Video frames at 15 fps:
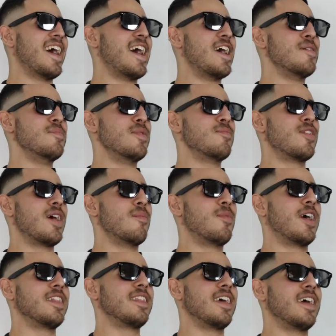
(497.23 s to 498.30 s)
i remember i
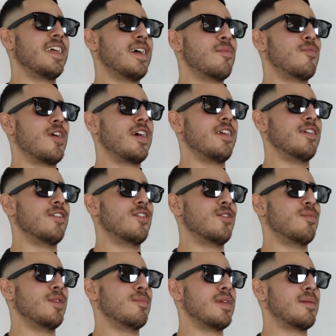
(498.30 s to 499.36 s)
bought that and i brought it
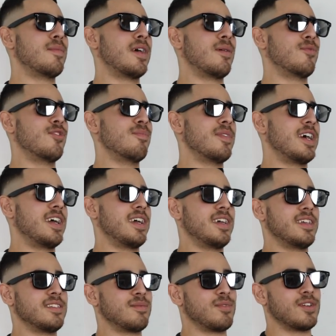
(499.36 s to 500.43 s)
home and my mom whooped my
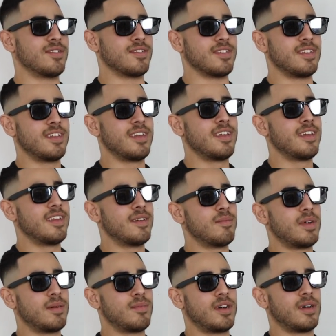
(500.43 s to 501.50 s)
bro
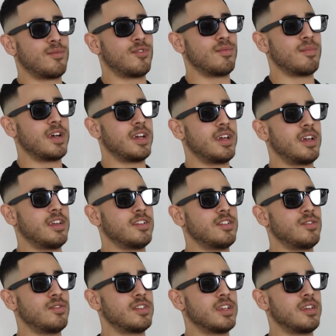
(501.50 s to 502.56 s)
my mom whooped my
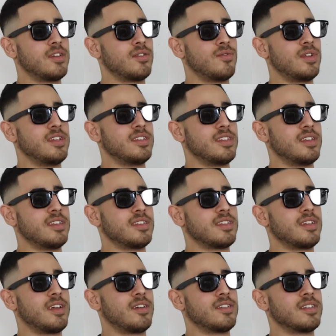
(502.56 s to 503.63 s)
she was like, yo, what is
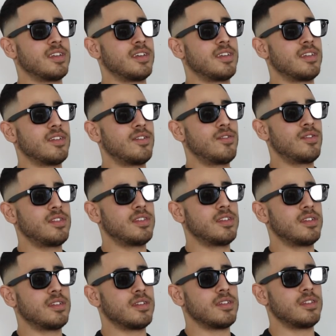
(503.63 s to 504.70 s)
this? And I was like, oh, it's,
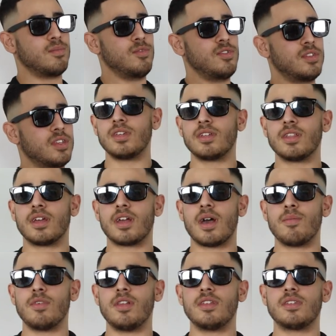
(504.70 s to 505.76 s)
a, uh, it's music. Like,
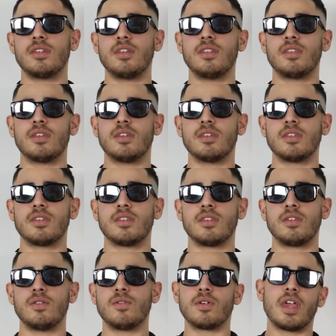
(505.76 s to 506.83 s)
I've been listening to,
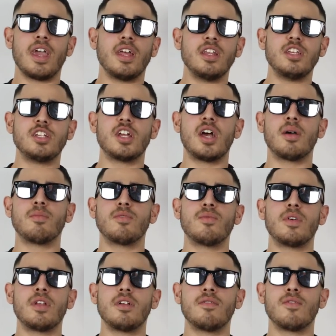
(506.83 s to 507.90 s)
you know, Candy Shop and
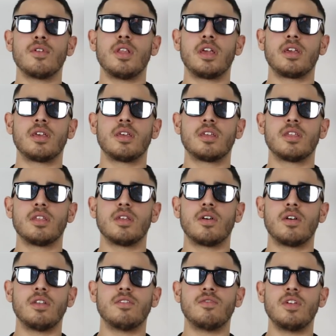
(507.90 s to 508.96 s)
whatever, like,
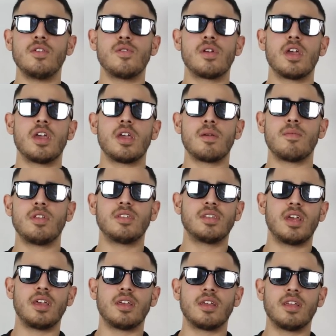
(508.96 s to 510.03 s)
on this video game. And it's
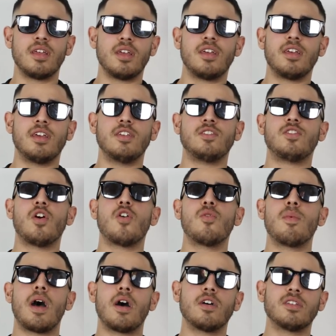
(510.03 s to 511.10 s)
like, it's
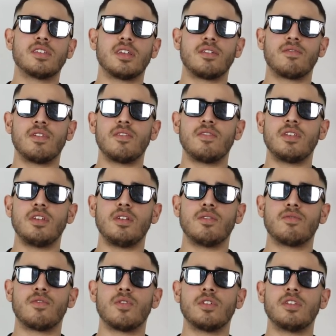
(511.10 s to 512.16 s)
dope. I was like 15
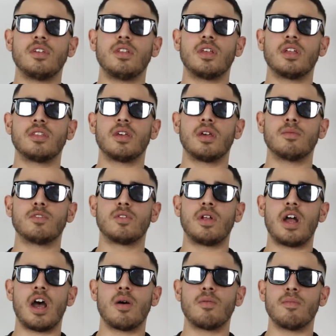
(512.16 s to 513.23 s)
or 14 that time. So
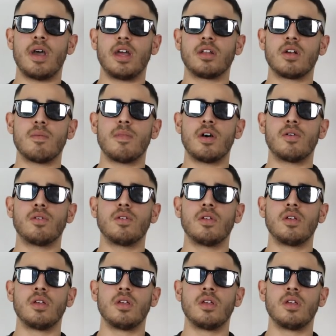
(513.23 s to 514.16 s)
the album had come out.